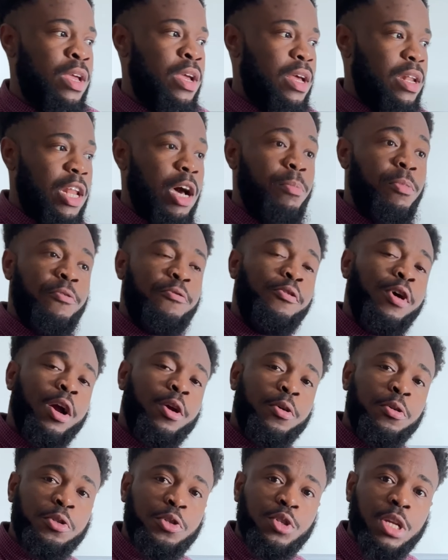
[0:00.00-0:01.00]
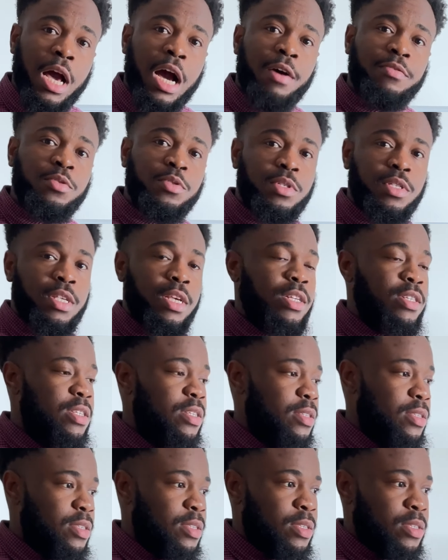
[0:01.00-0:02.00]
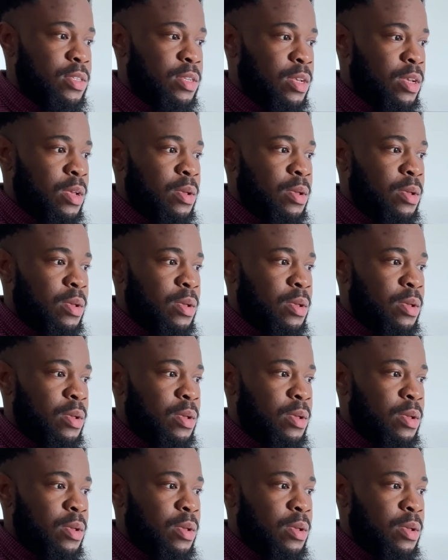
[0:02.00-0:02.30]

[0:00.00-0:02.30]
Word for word: Now, before I continue, I have to say this.